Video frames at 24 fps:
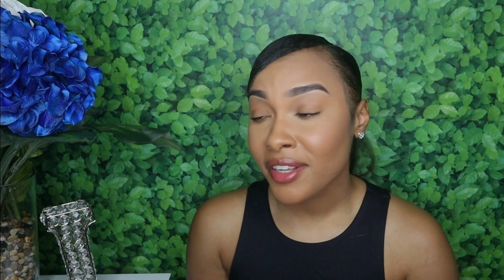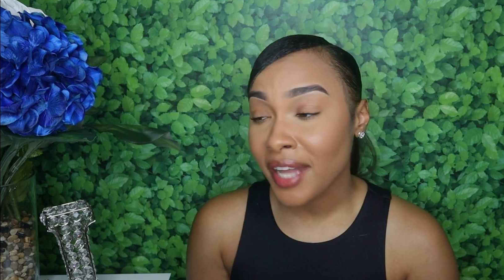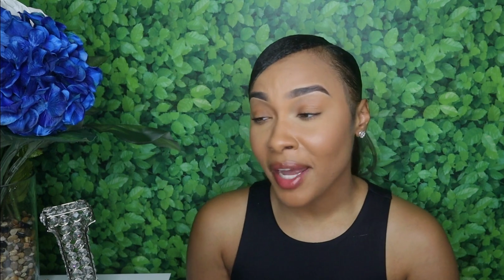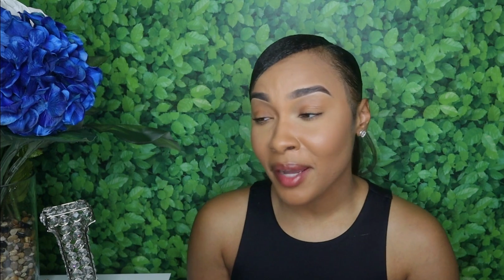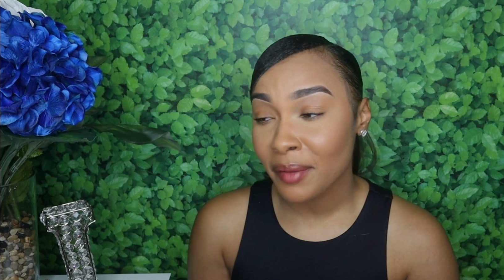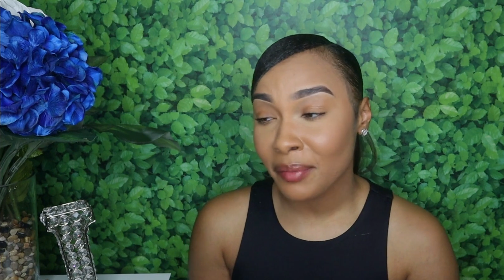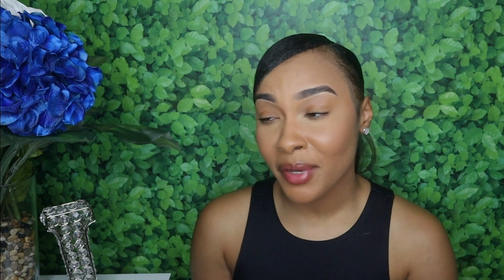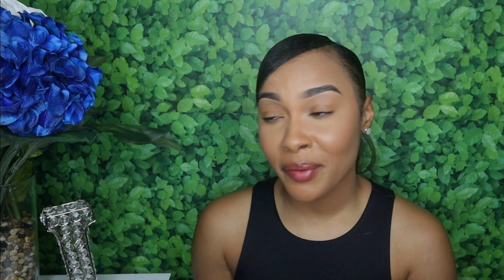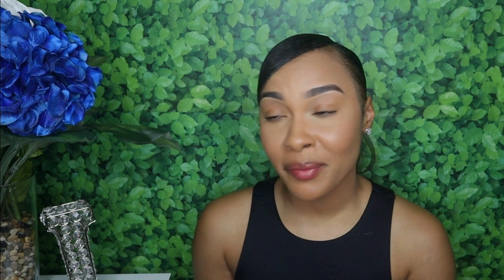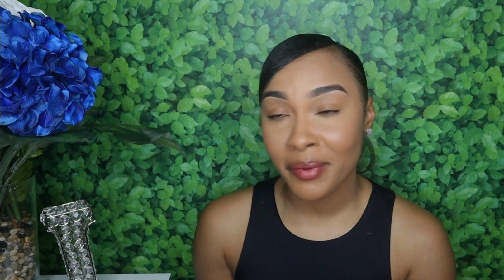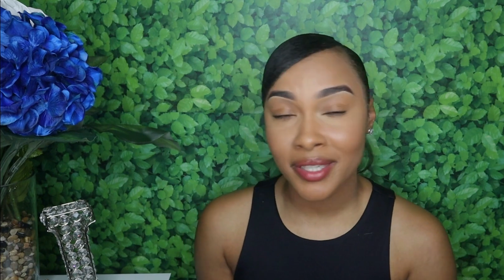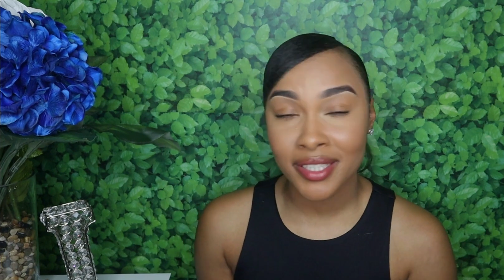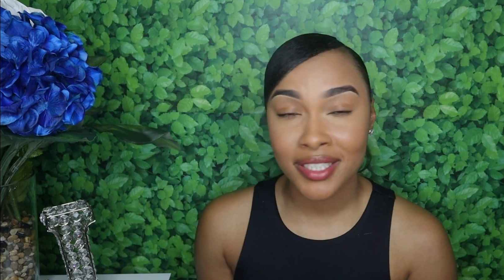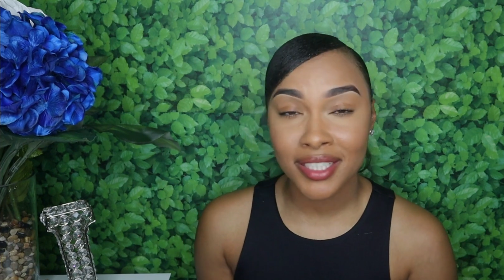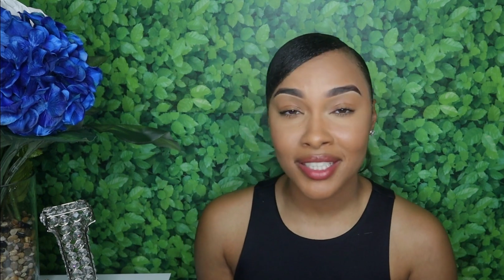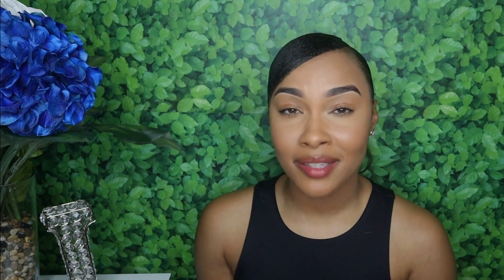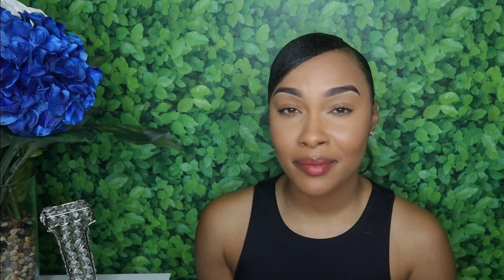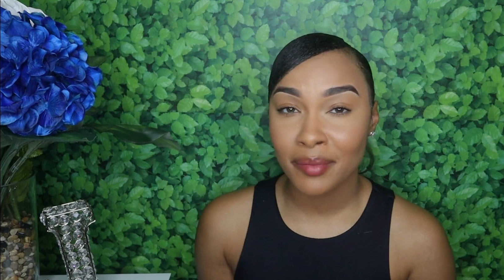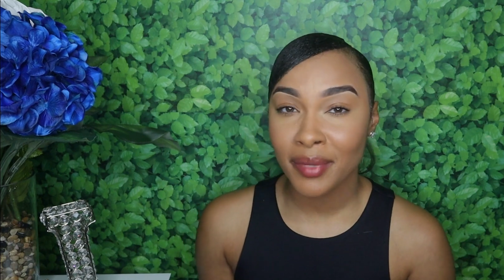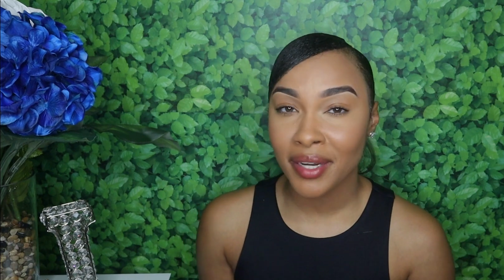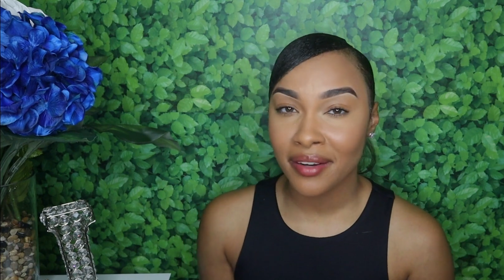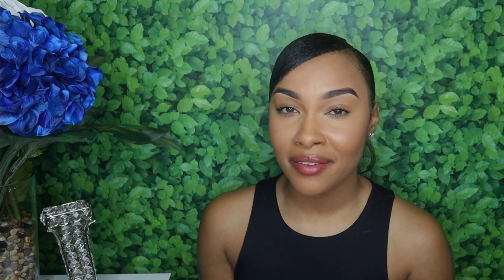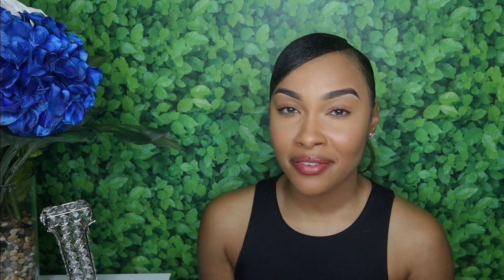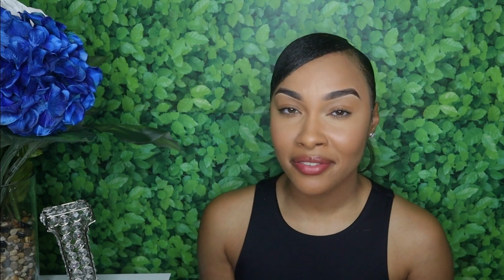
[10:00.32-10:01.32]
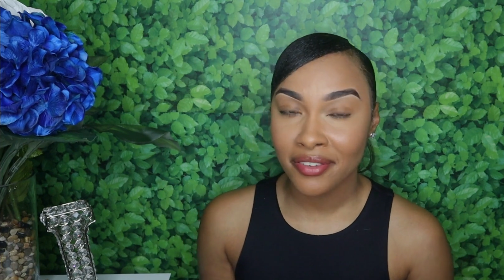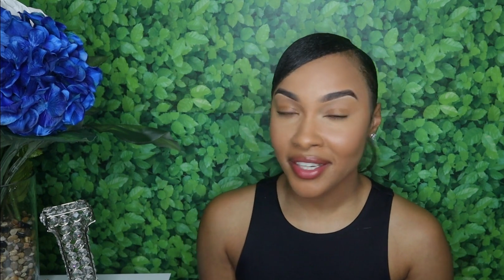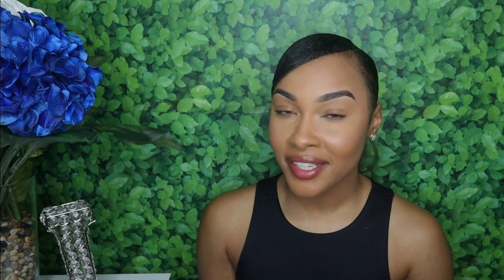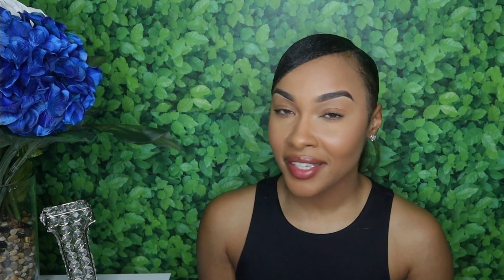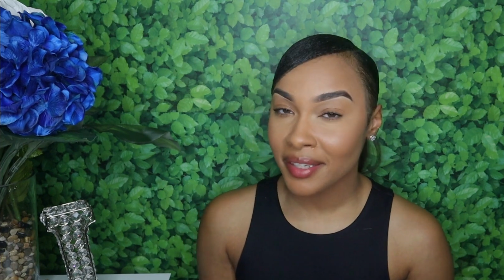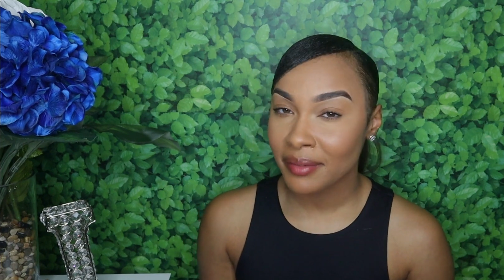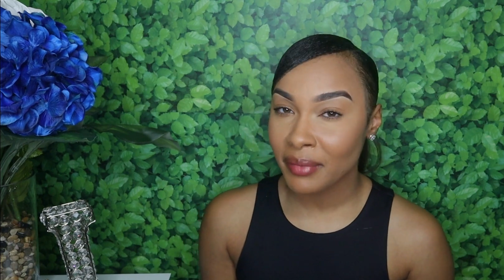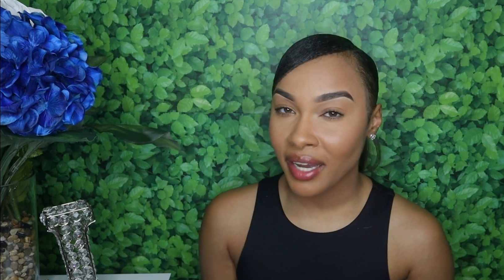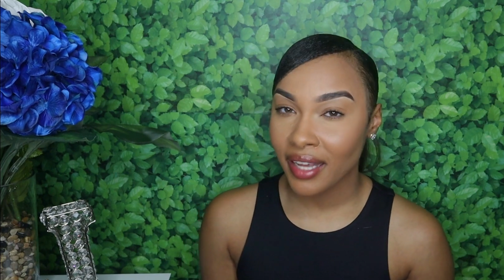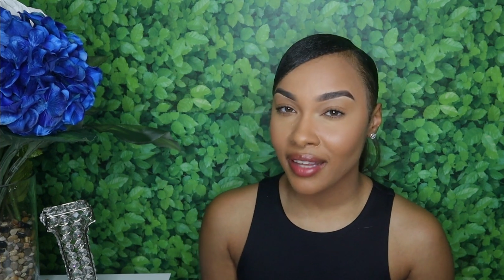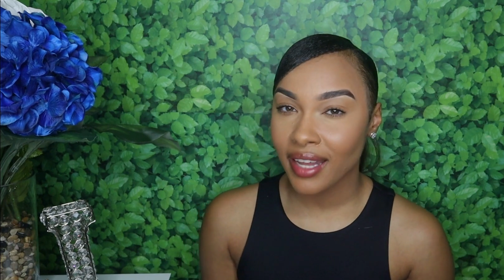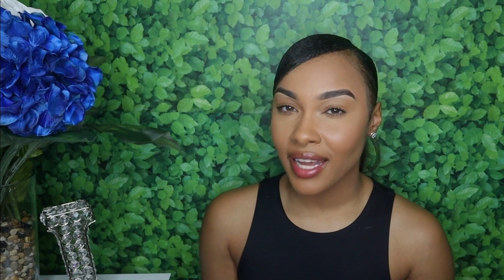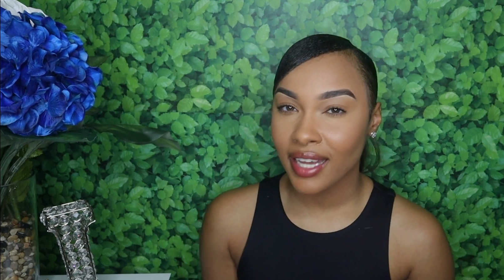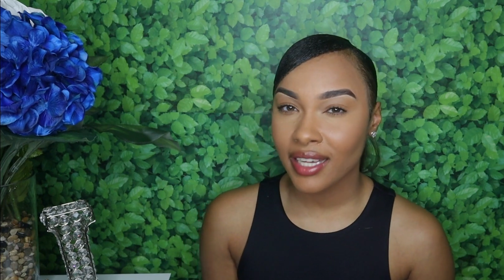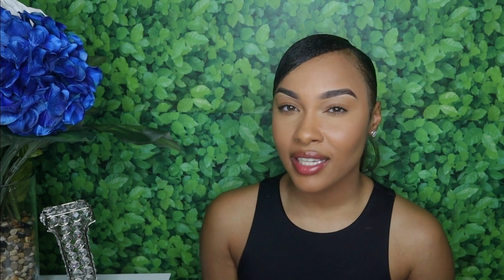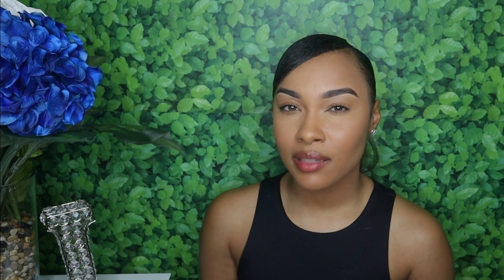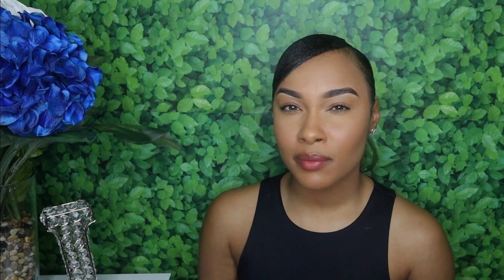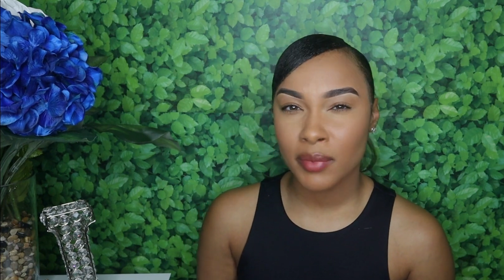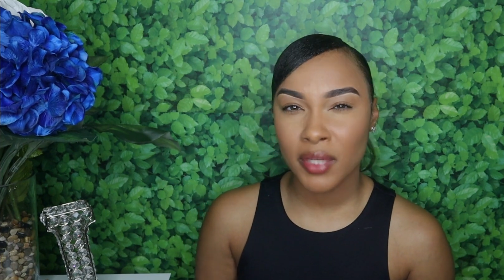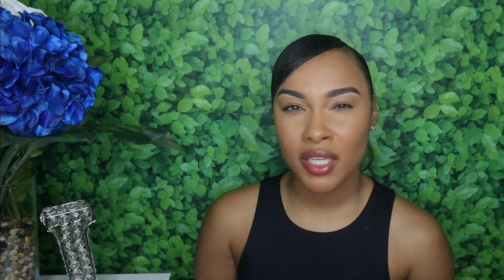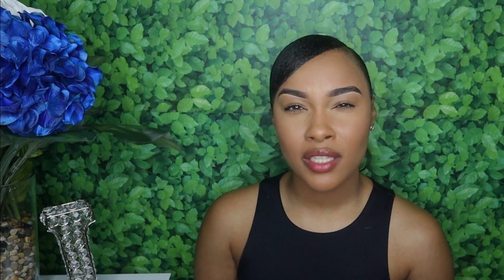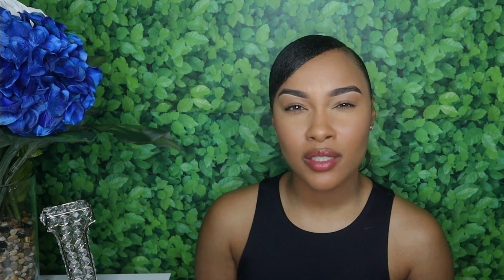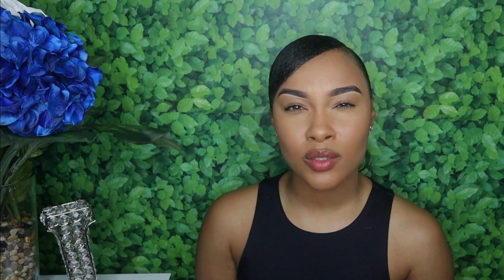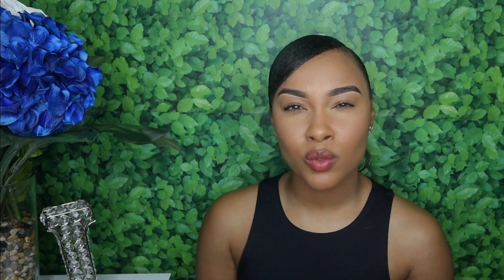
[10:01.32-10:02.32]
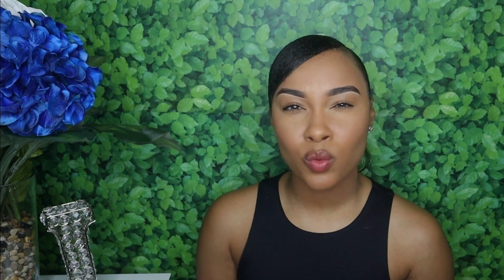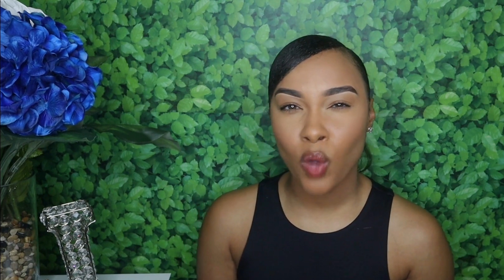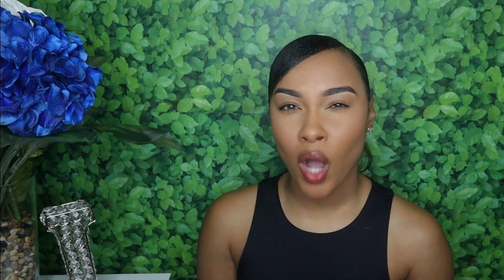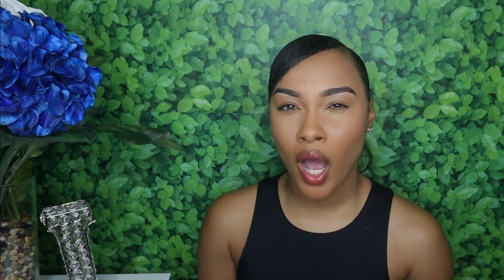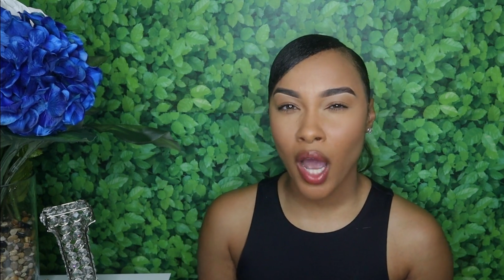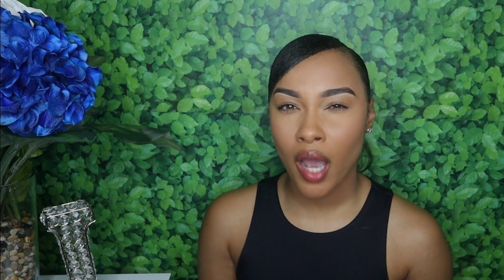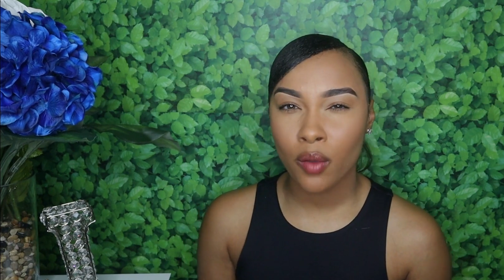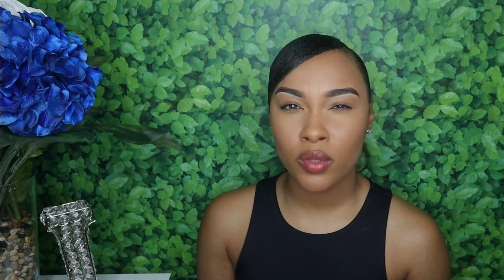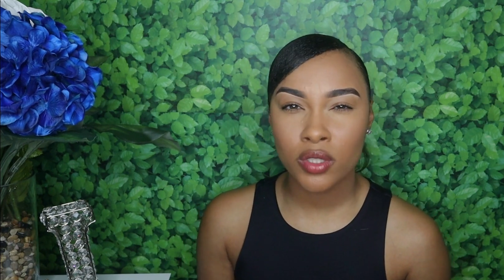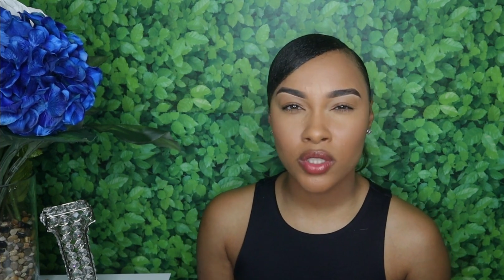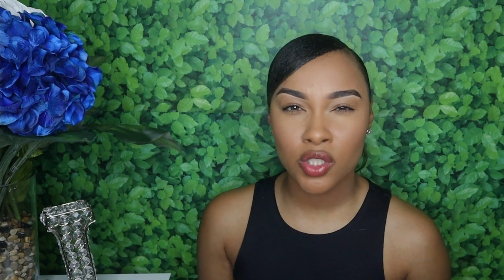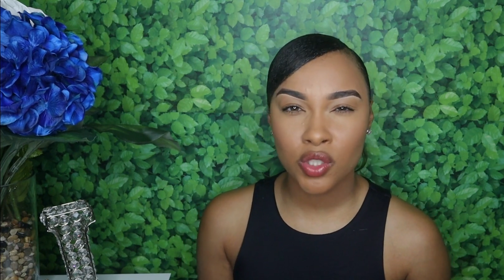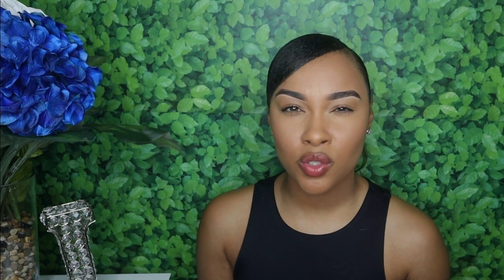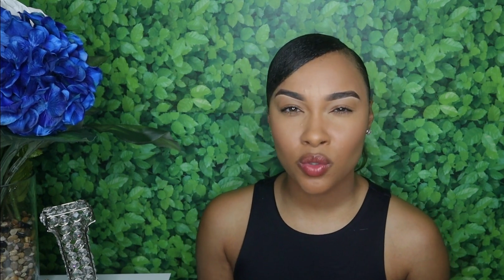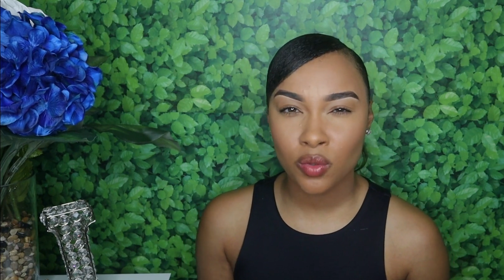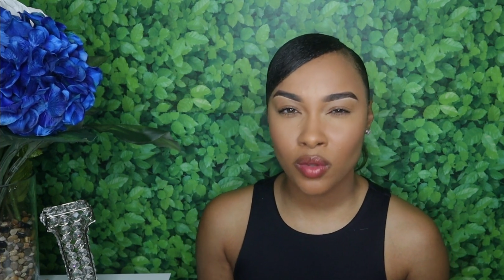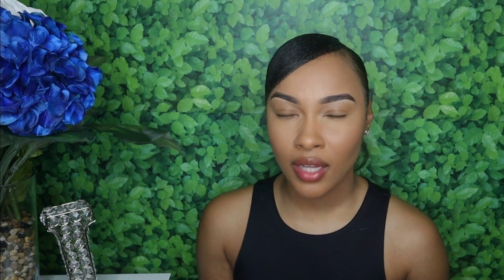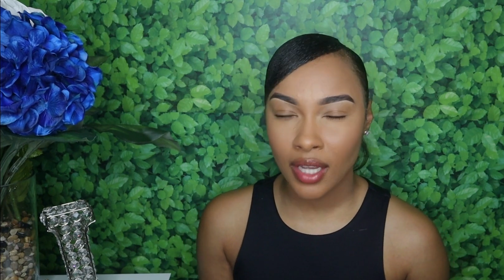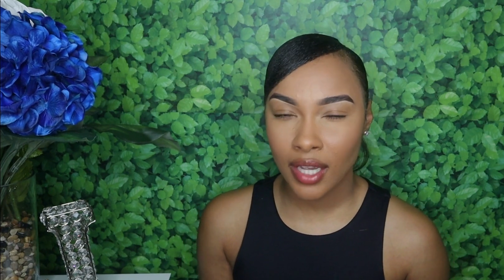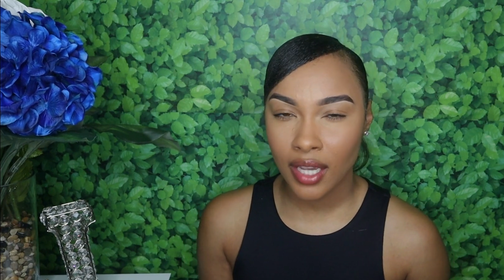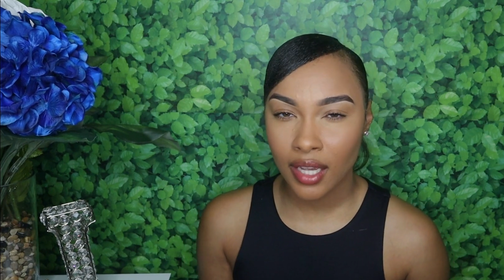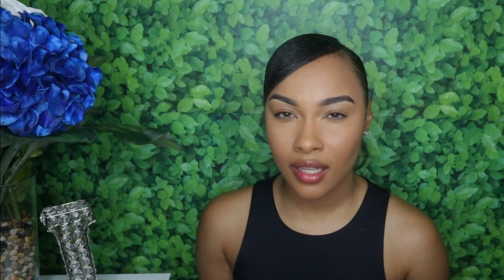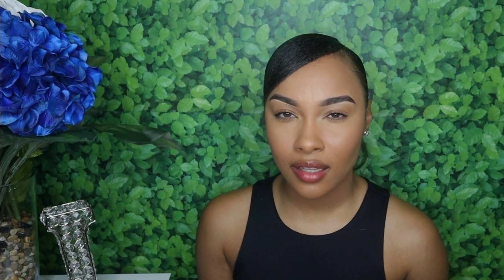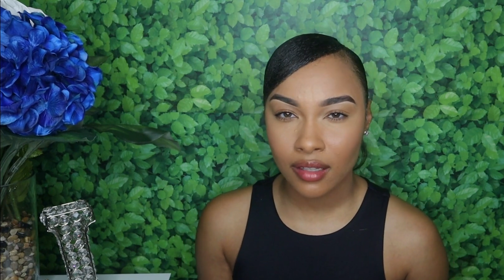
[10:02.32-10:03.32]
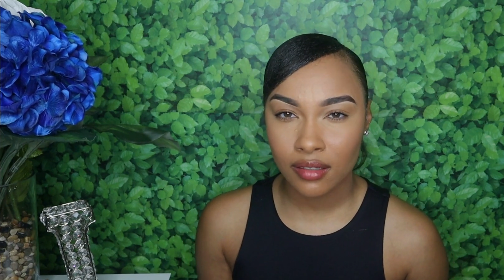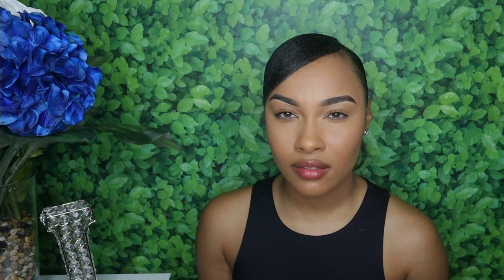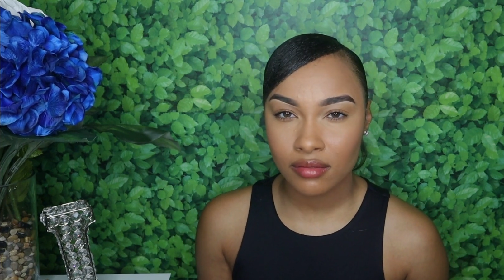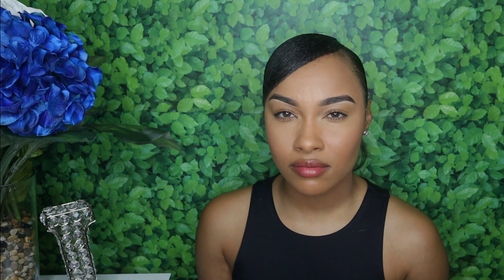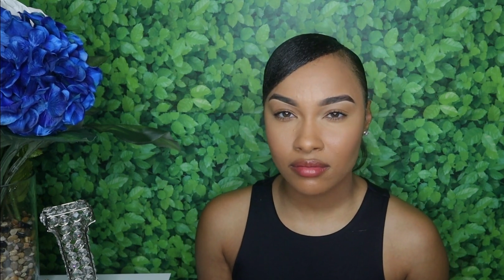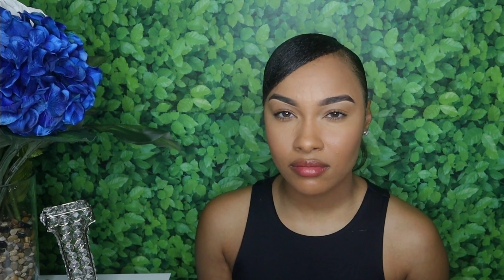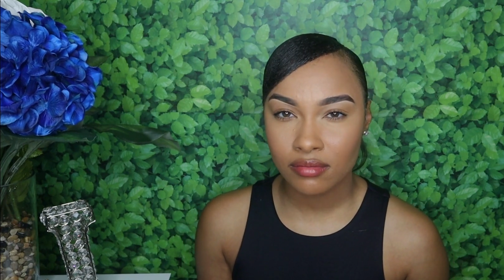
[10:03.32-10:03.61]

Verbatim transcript: feel like Bill Burr should have been offended by that, because why would you think,